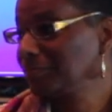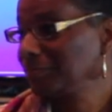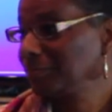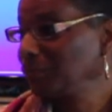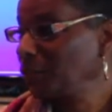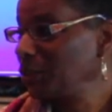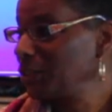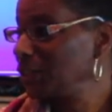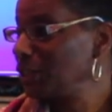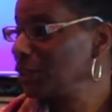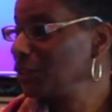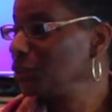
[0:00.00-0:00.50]

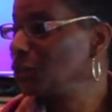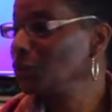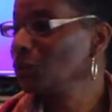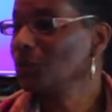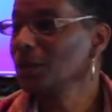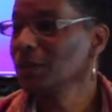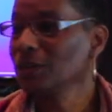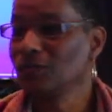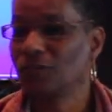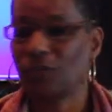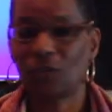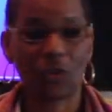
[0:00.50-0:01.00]
What's it
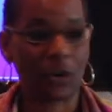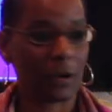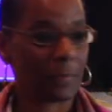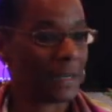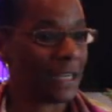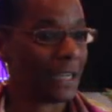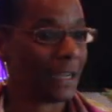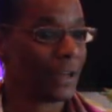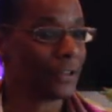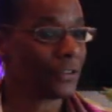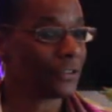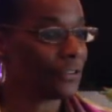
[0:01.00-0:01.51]
doing for
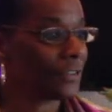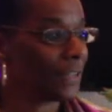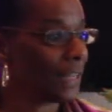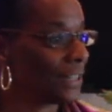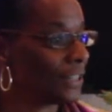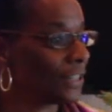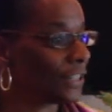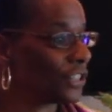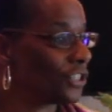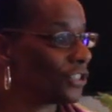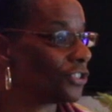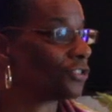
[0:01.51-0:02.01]
me other
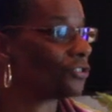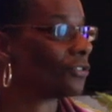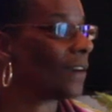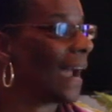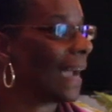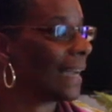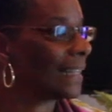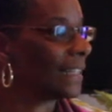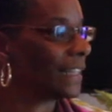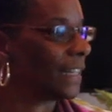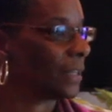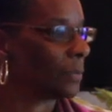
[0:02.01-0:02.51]
than
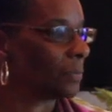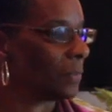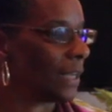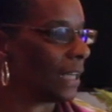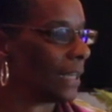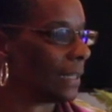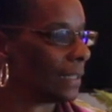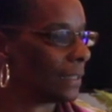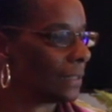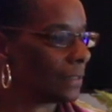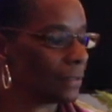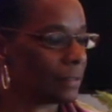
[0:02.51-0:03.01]
distracting
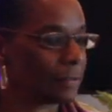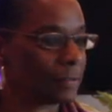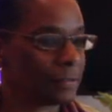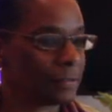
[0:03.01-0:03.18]
me?